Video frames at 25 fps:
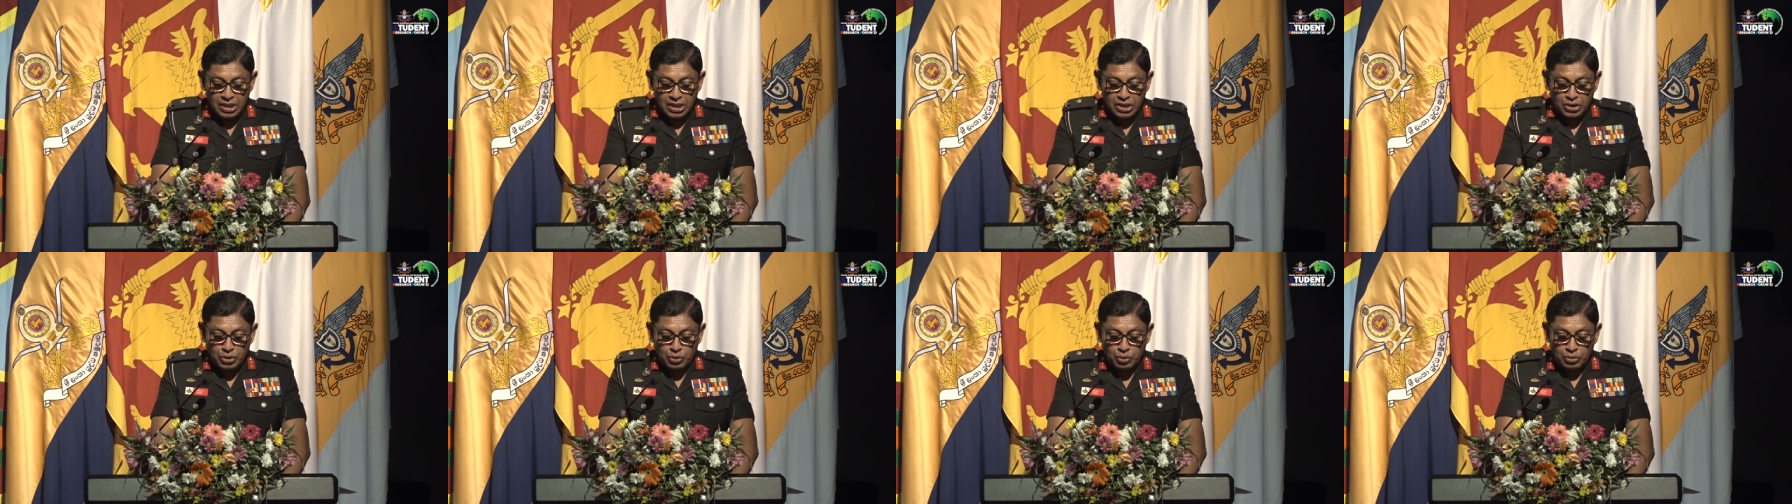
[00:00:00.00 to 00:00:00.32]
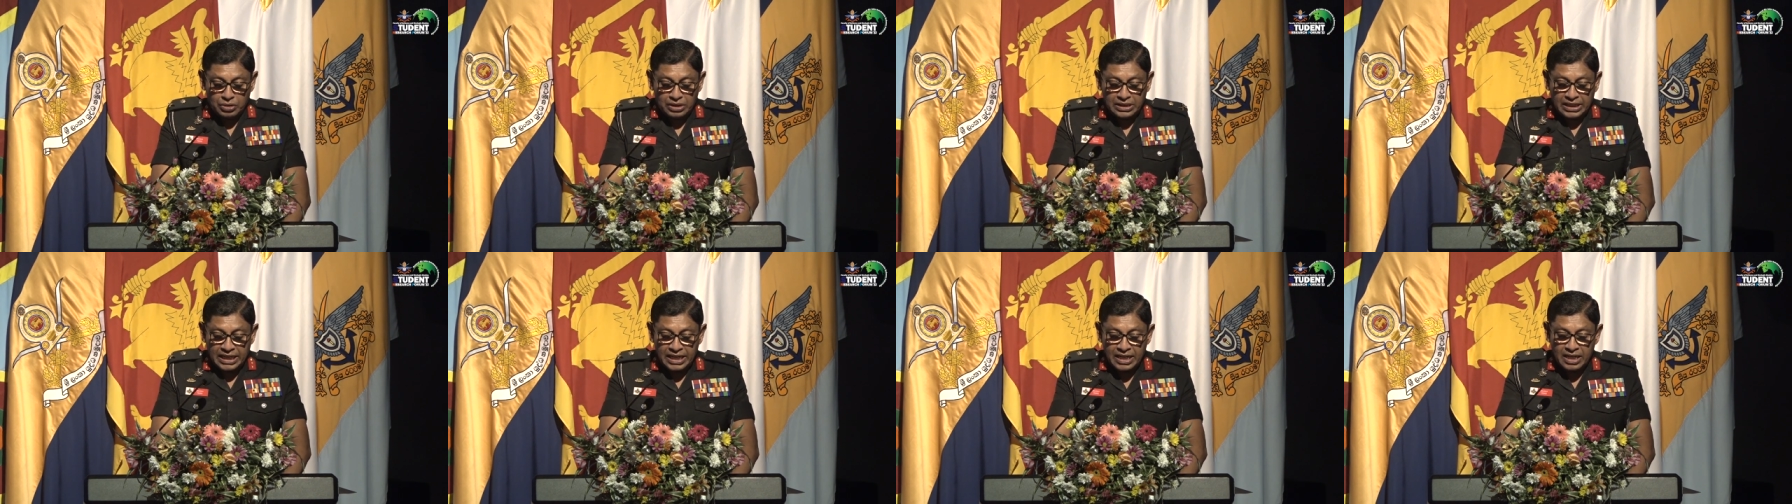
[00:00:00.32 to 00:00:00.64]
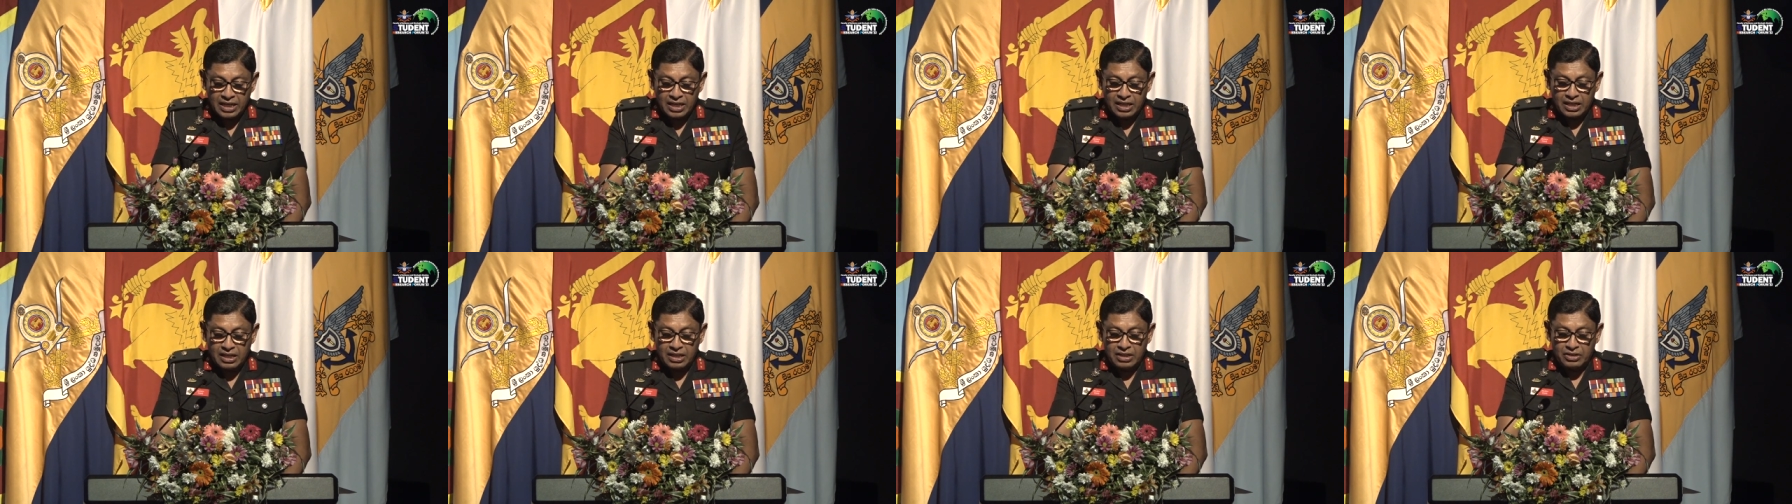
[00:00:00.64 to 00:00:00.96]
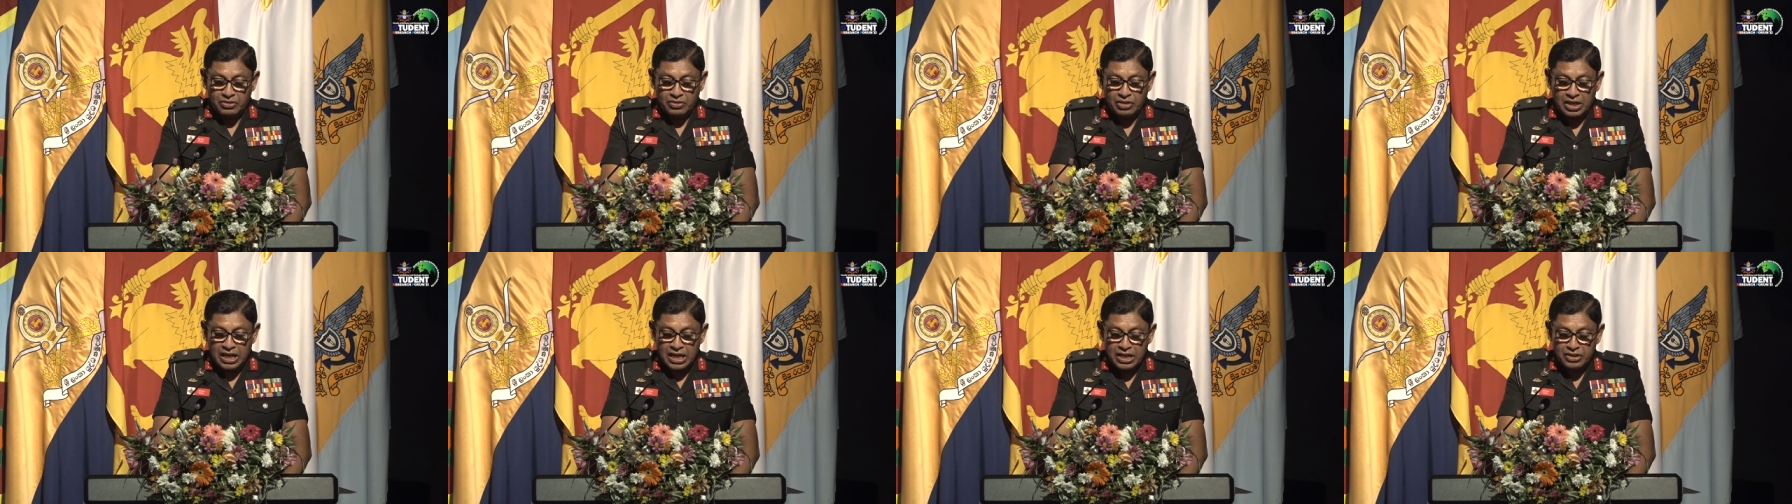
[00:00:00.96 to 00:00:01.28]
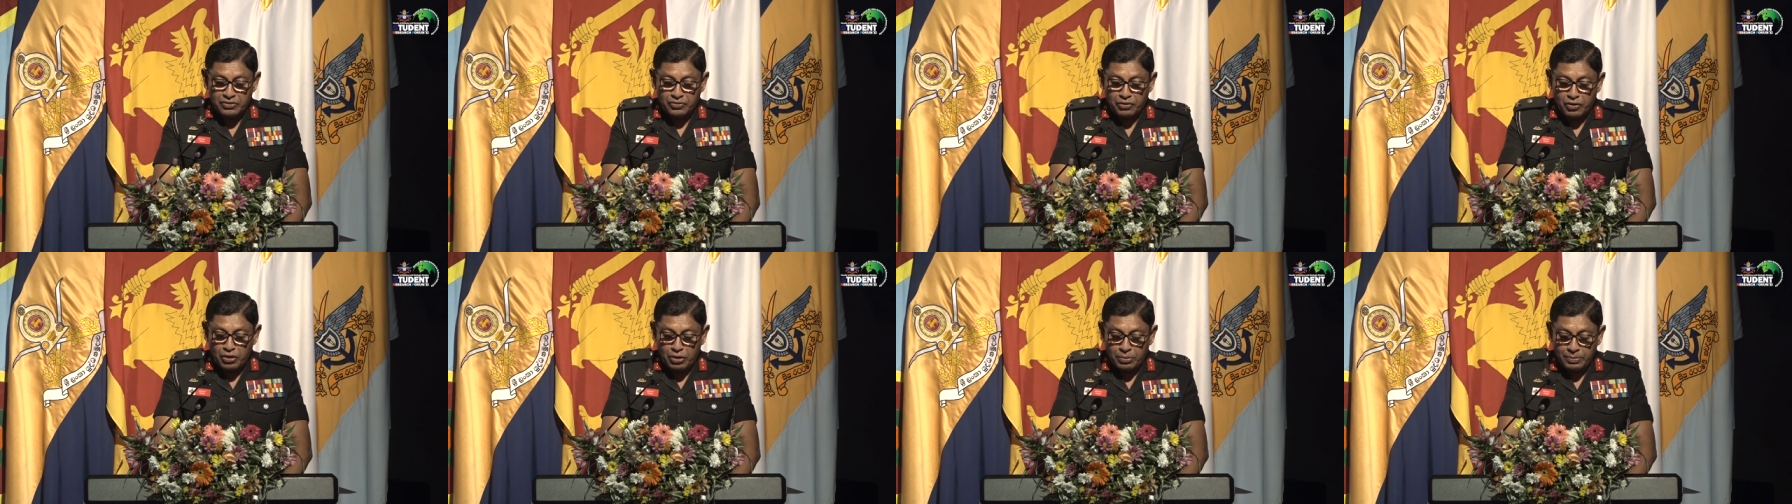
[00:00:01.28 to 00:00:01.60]
to think
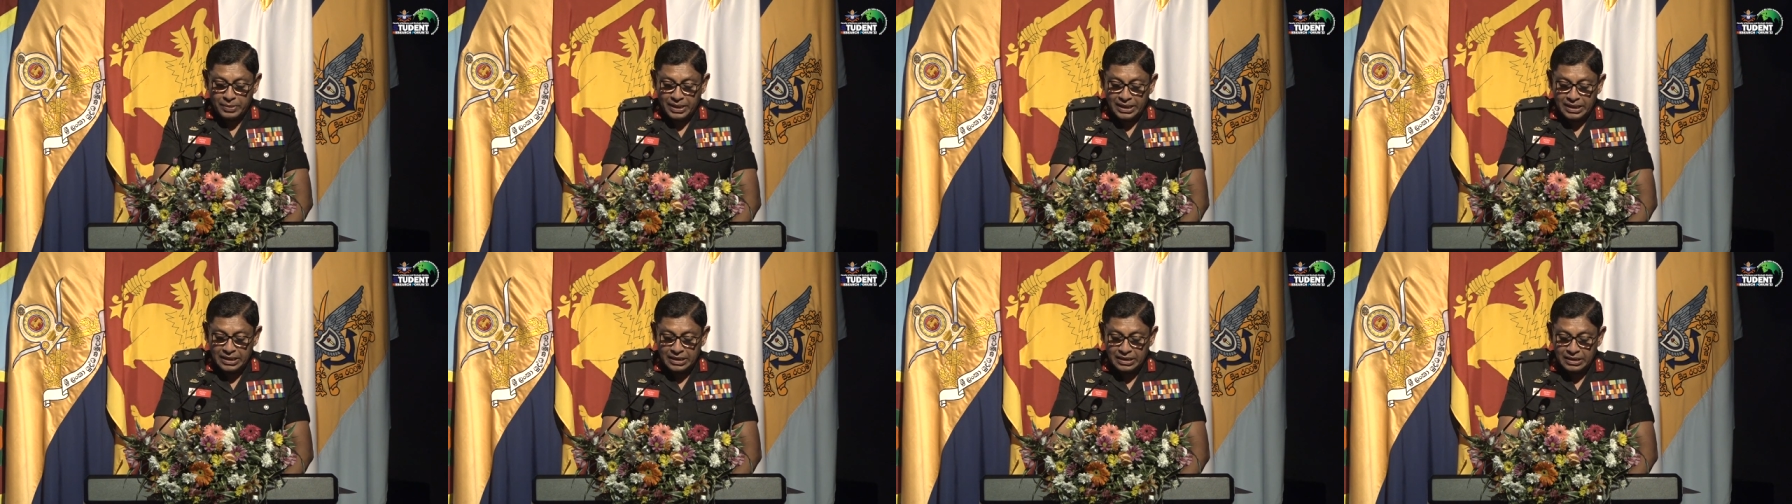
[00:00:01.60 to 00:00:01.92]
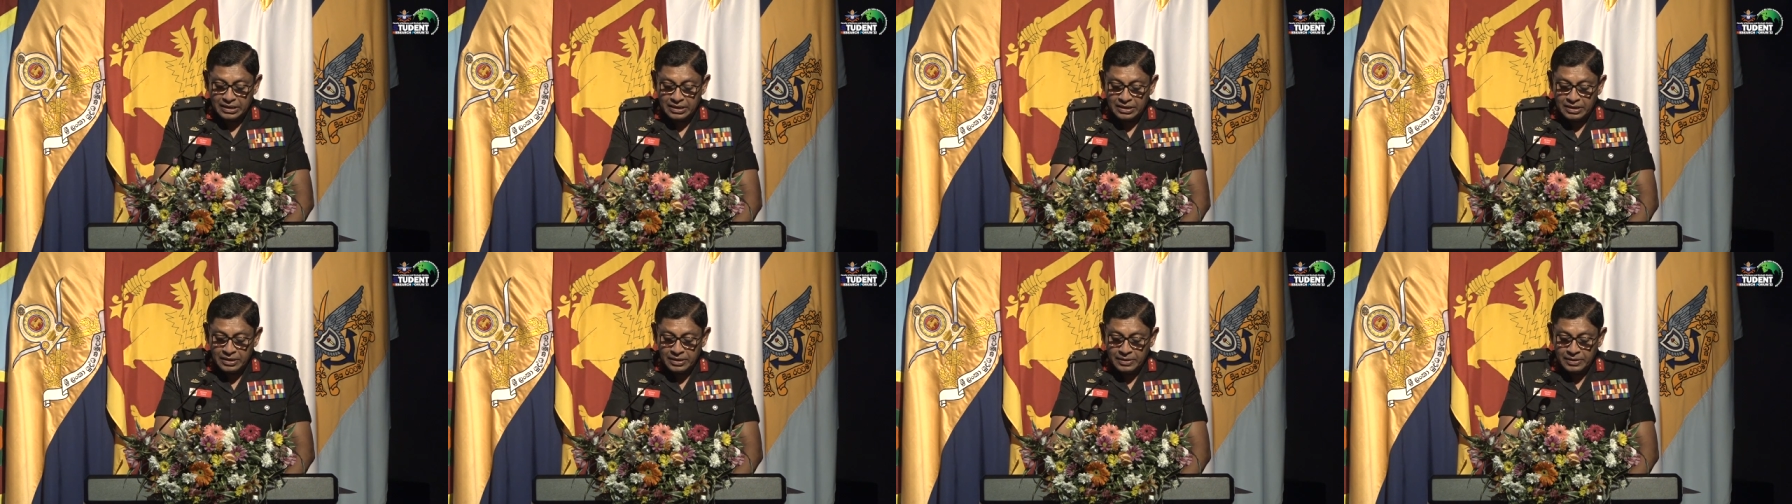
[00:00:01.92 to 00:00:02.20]
transforming